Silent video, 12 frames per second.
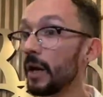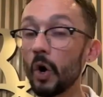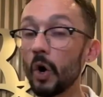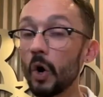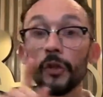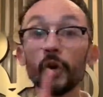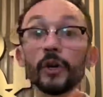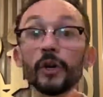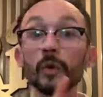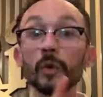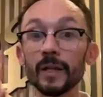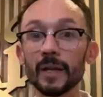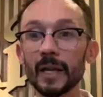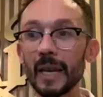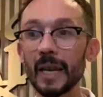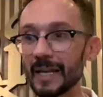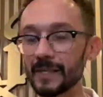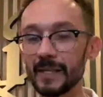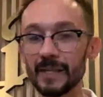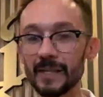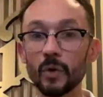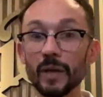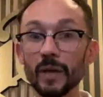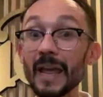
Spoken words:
on 31 classes, okay?